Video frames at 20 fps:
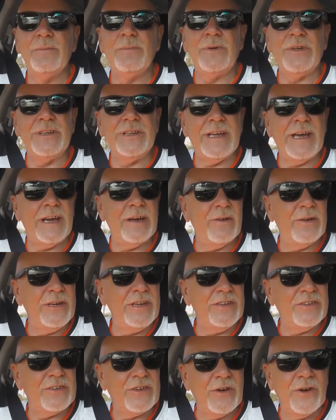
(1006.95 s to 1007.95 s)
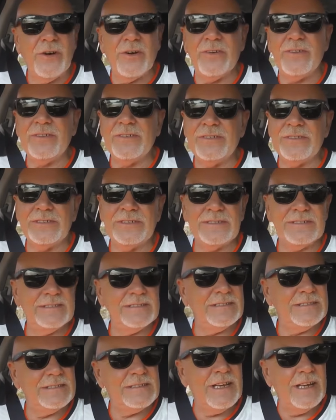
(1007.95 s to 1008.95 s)
But now he's got
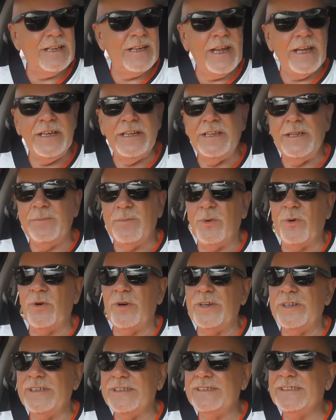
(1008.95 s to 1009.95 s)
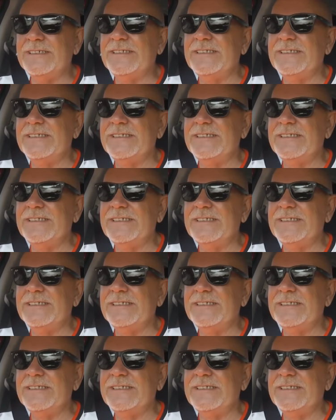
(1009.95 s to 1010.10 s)
a ladyboy